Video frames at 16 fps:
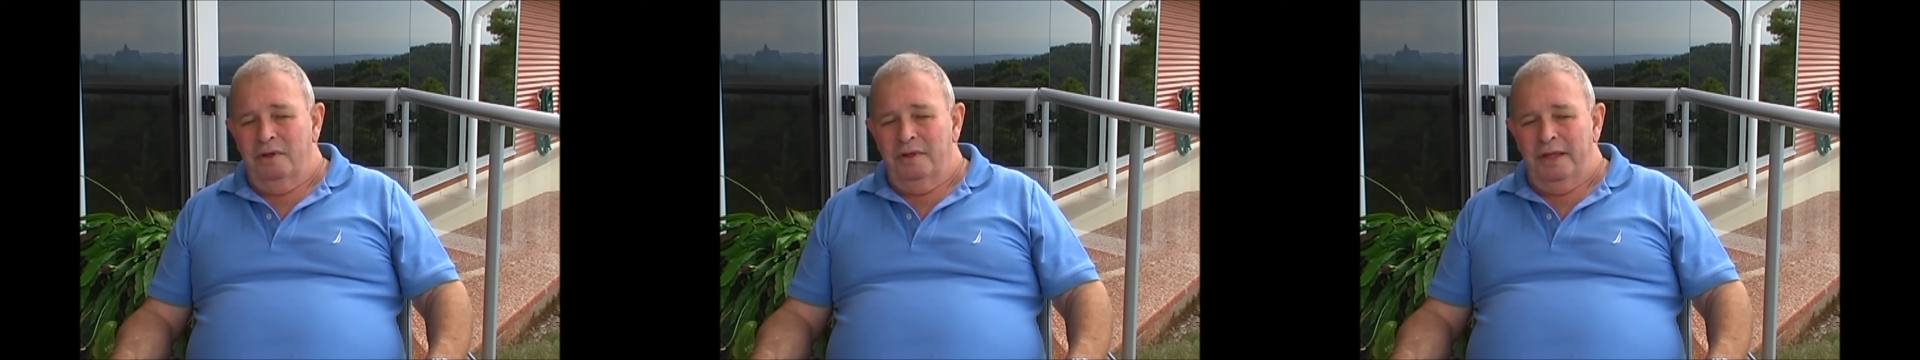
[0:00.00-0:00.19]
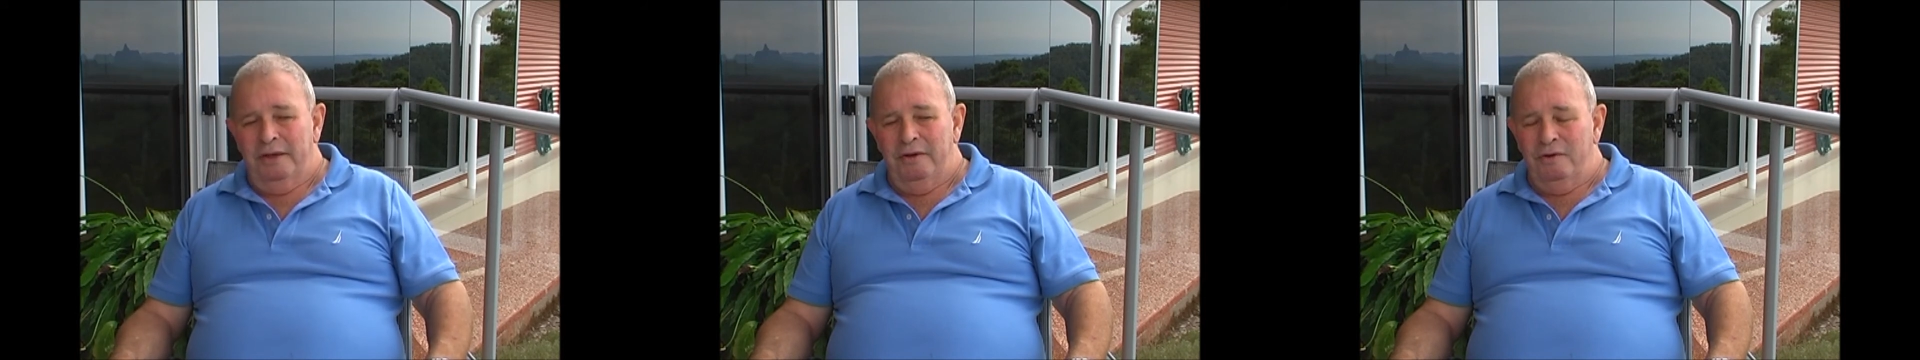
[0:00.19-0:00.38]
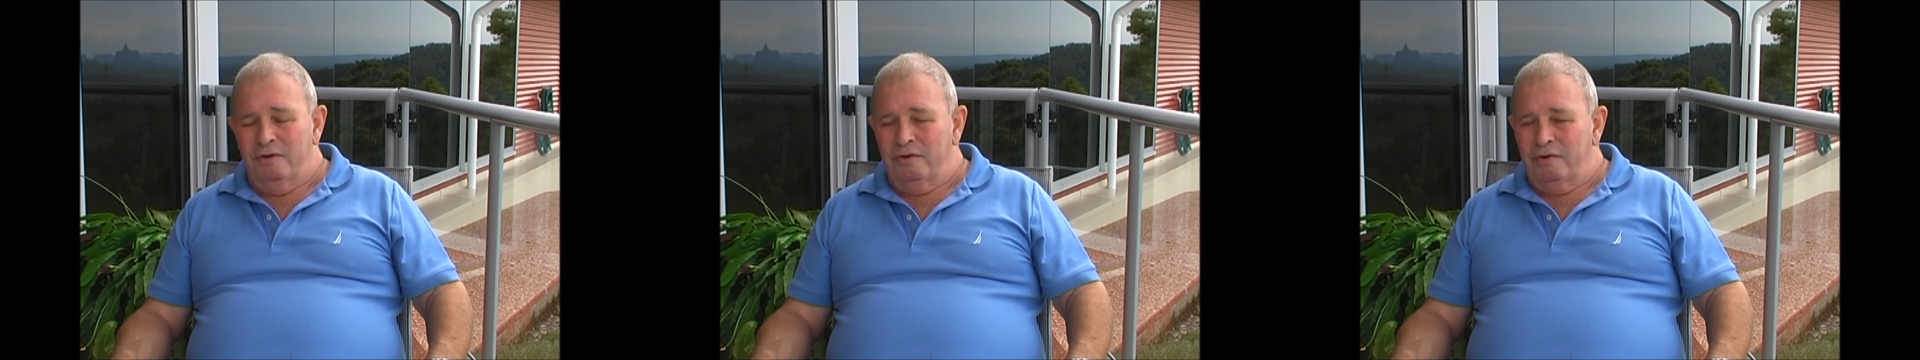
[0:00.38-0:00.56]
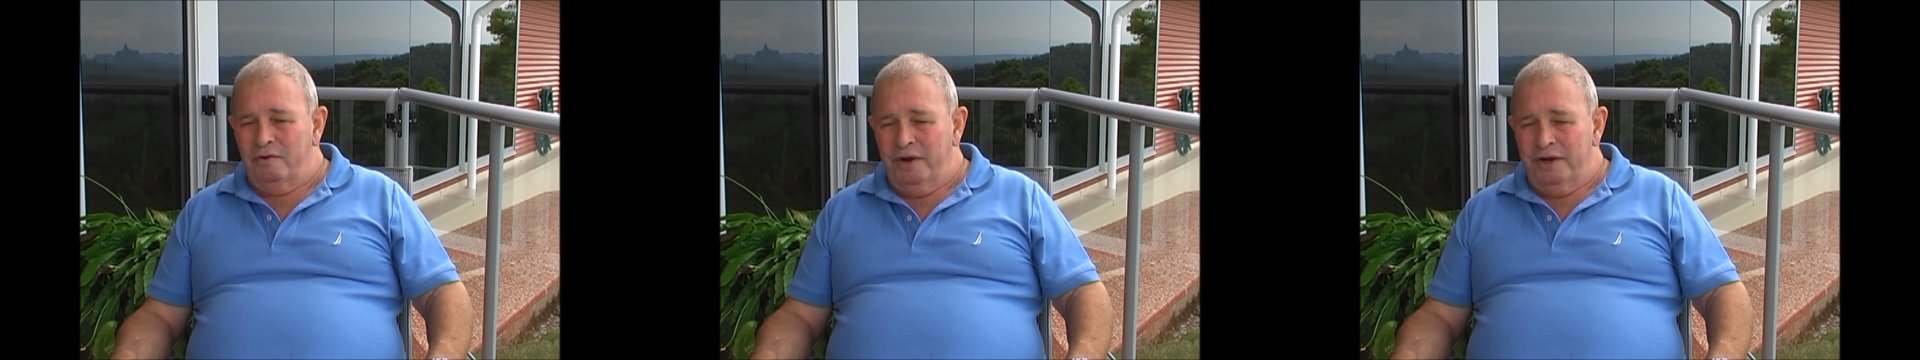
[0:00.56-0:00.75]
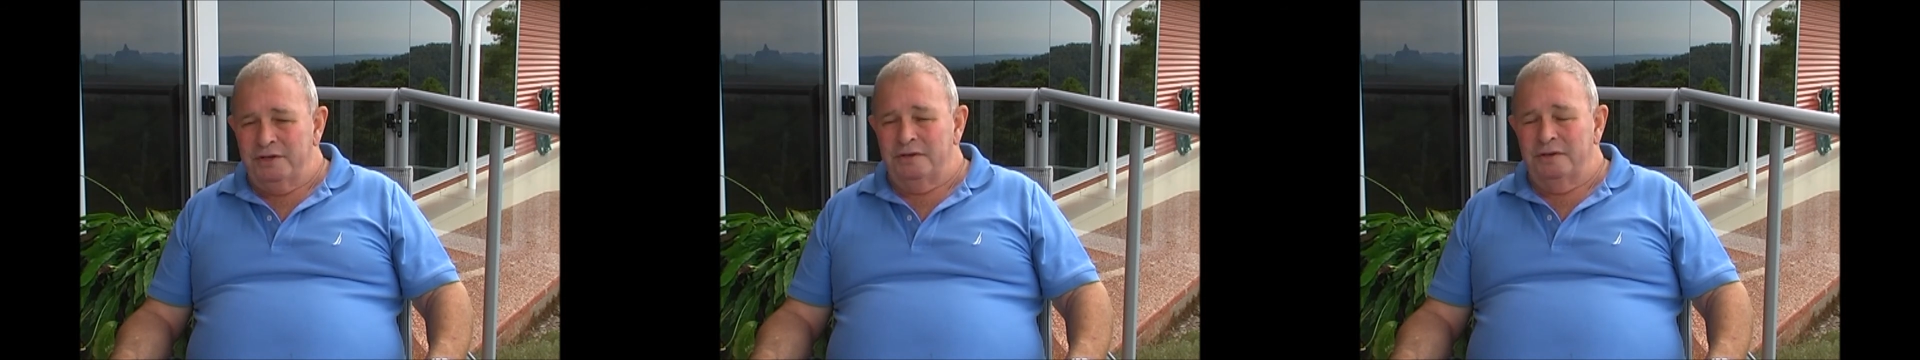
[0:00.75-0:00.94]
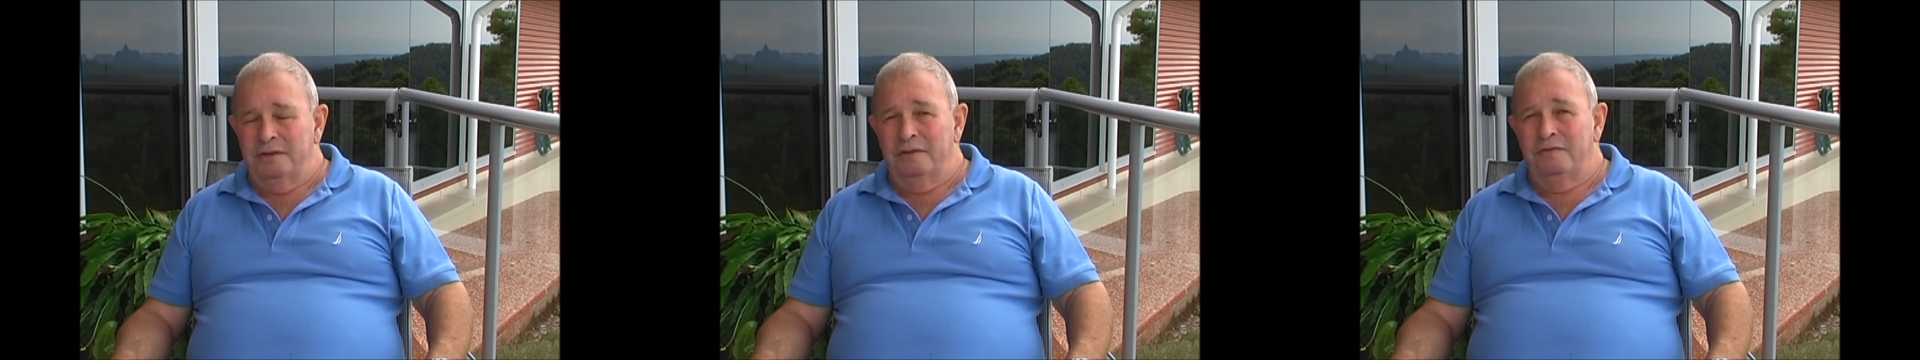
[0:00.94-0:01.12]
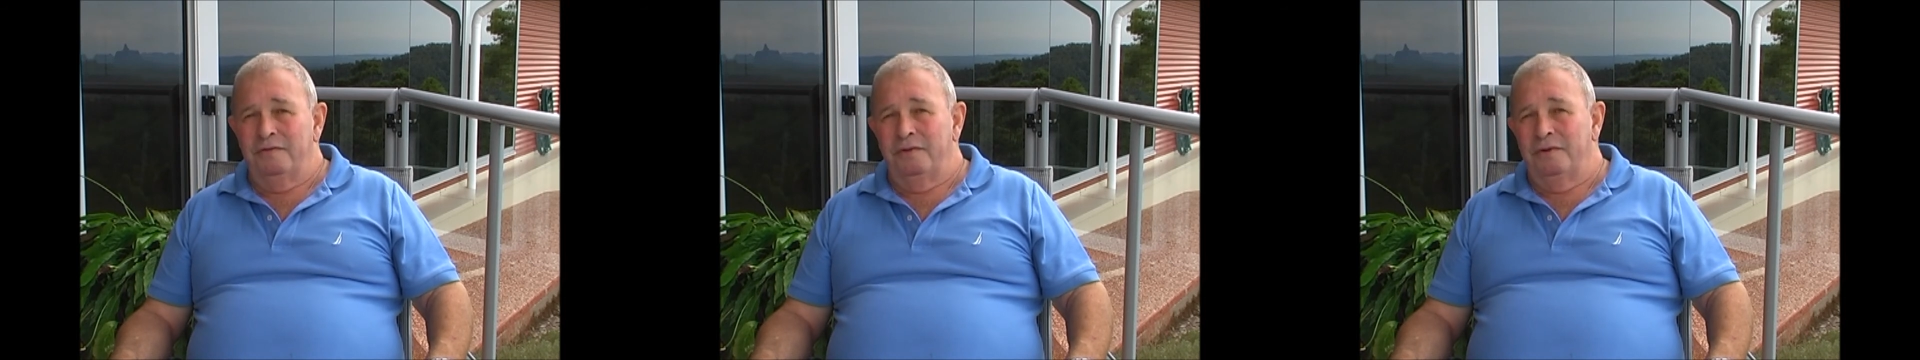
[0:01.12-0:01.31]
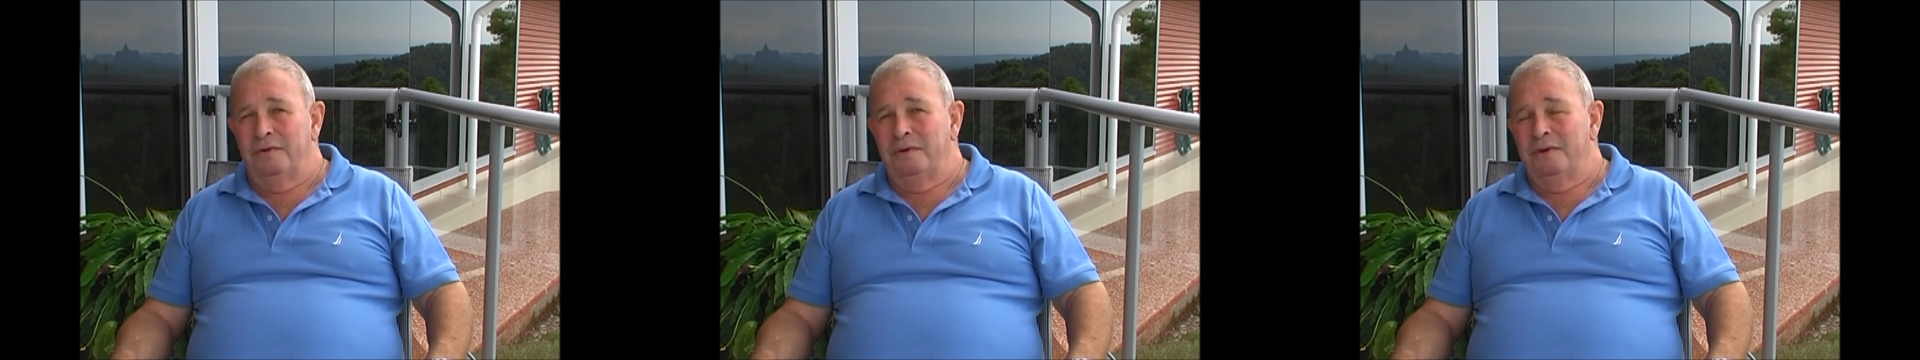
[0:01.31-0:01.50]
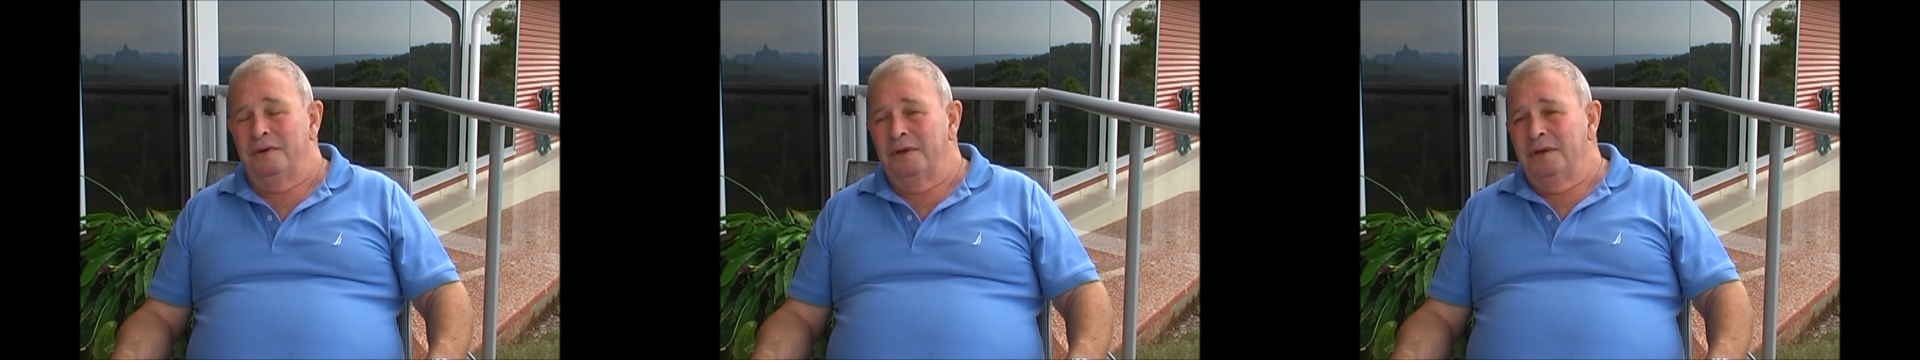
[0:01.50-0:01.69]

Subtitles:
They all crashed to the floor.